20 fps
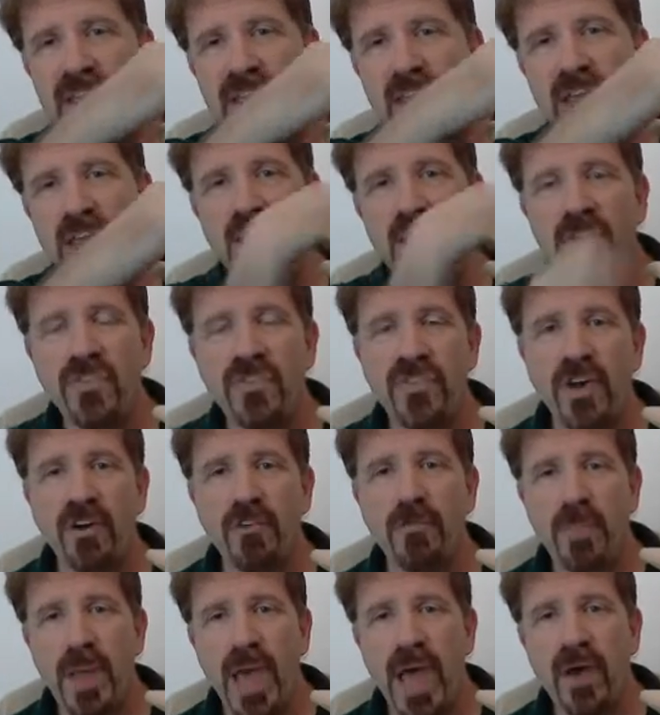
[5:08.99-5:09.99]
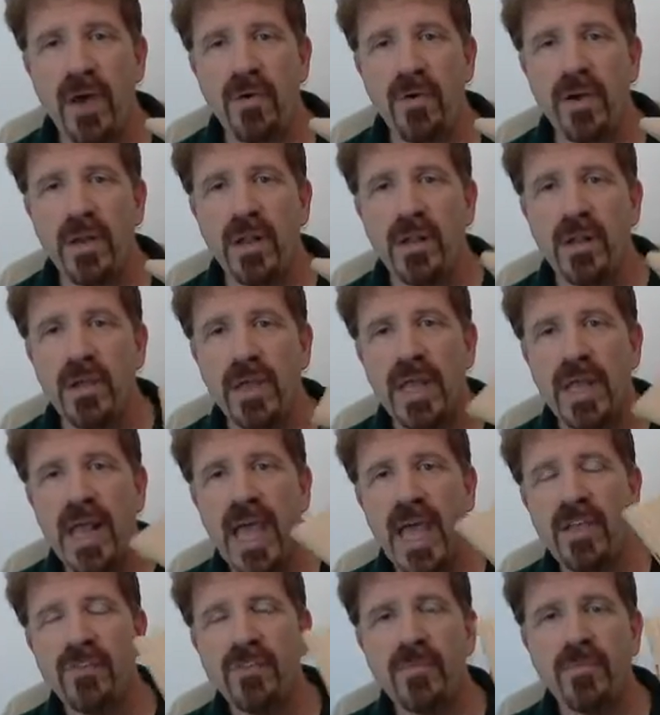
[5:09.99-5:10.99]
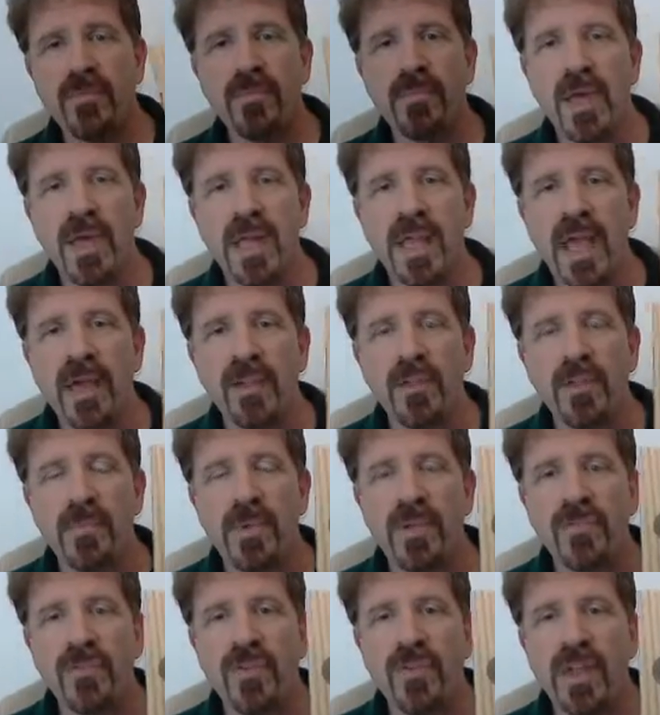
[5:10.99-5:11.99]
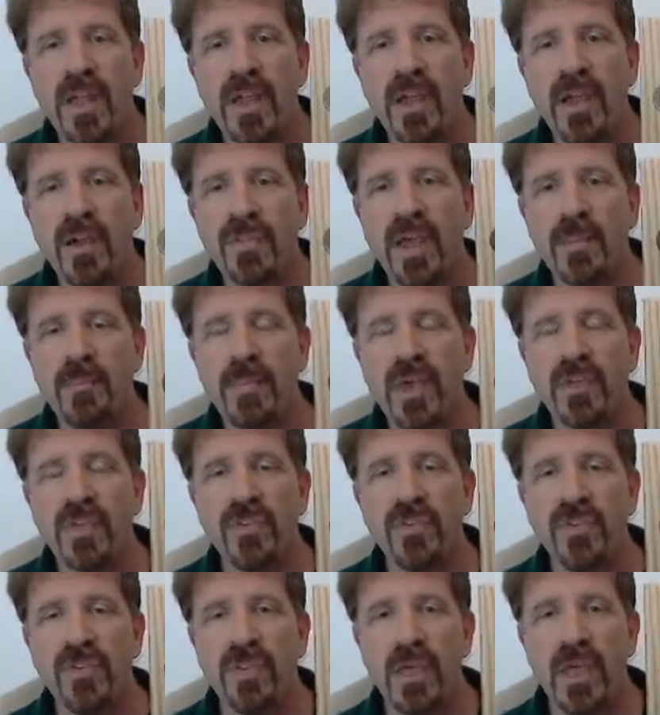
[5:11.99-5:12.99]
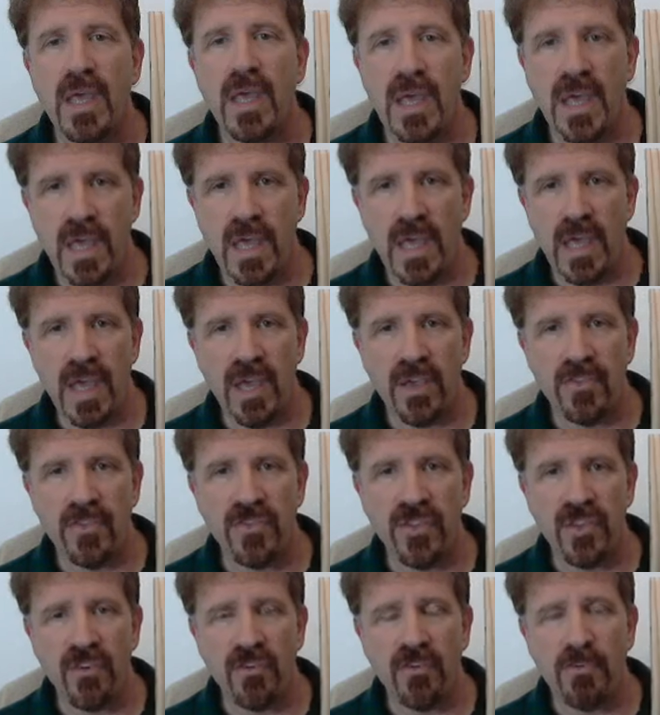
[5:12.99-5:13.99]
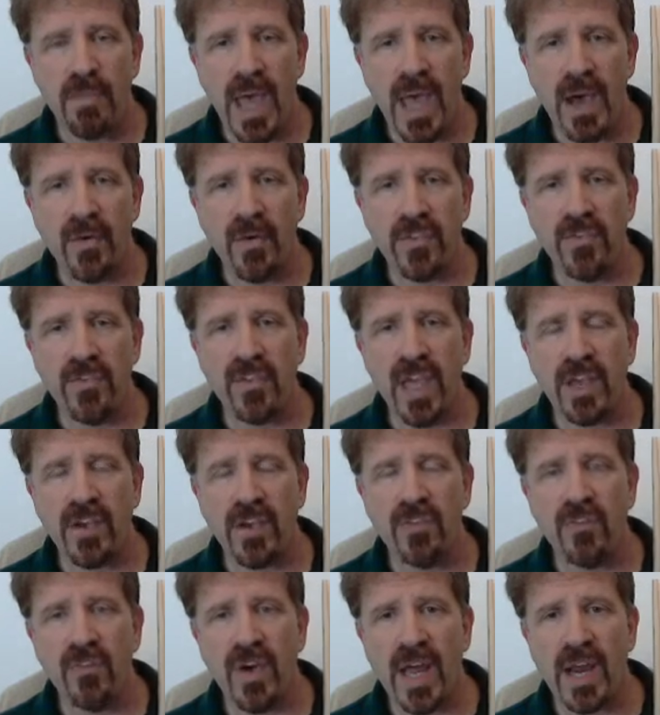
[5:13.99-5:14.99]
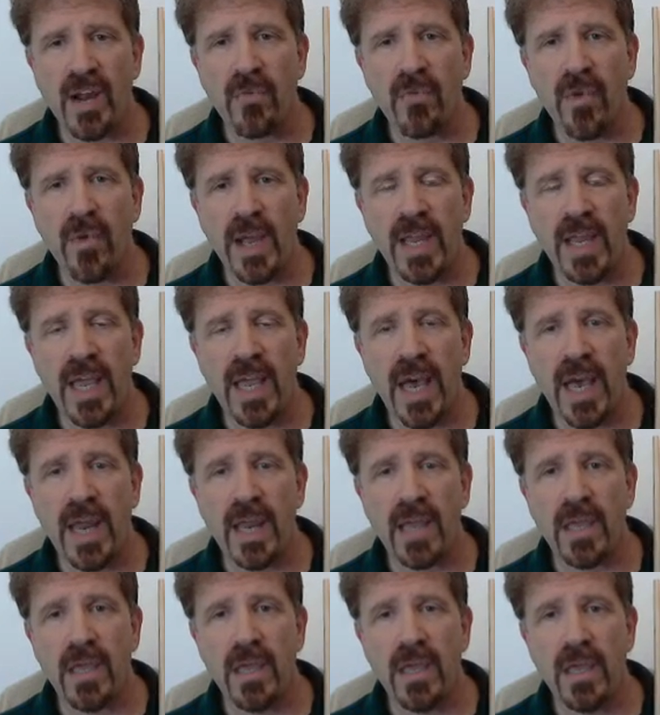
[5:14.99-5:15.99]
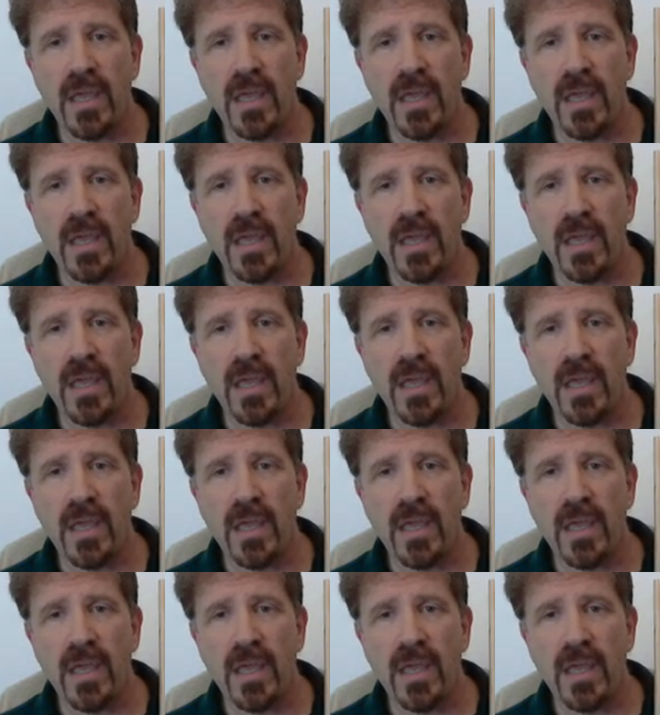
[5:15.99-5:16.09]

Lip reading: it is self-powered. It has many elements in here that makes it a self-powered psychotronic radionic